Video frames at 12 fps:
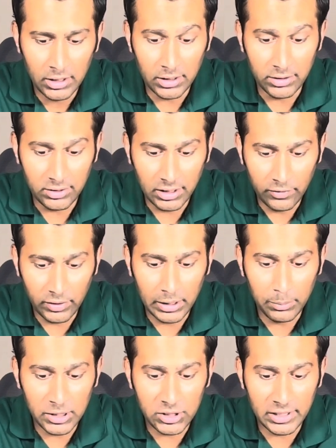
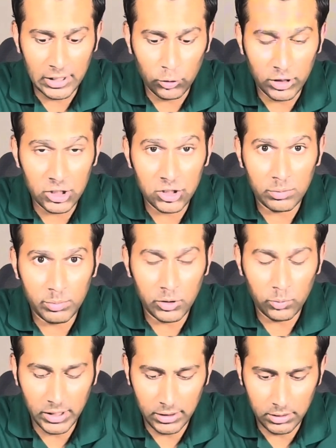Significant budget allocation
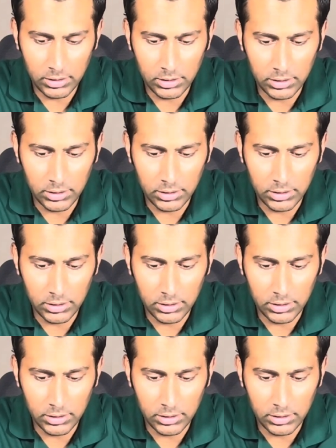between